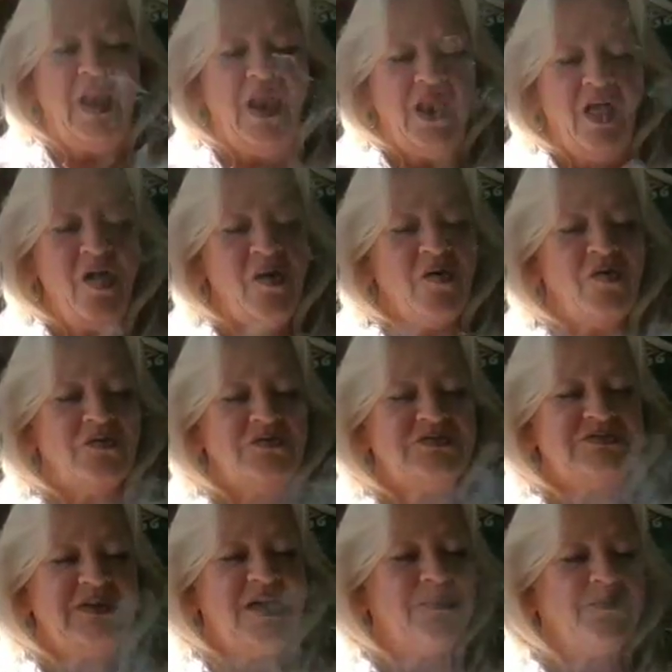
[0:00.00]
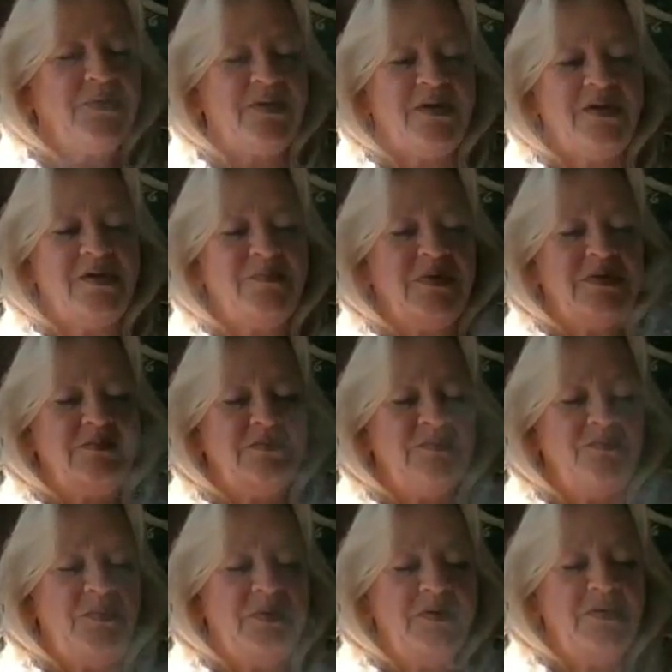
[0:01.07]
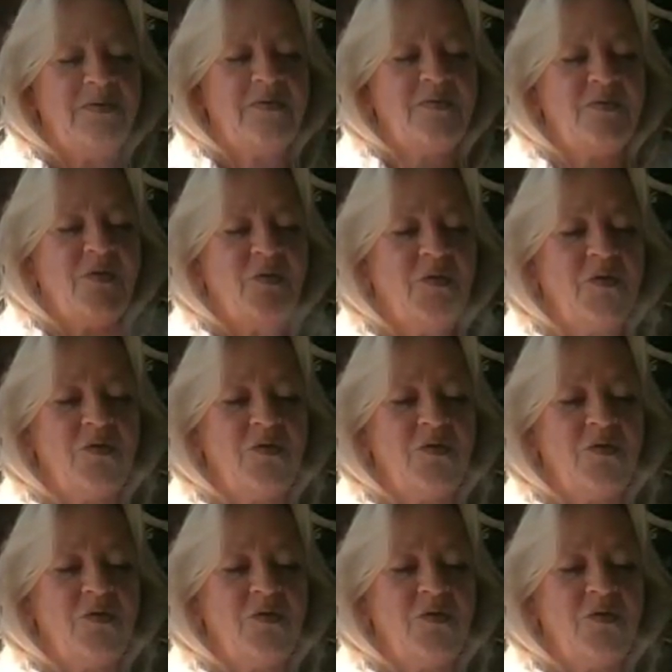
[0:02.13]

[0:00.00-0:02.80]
a long time coming, but I know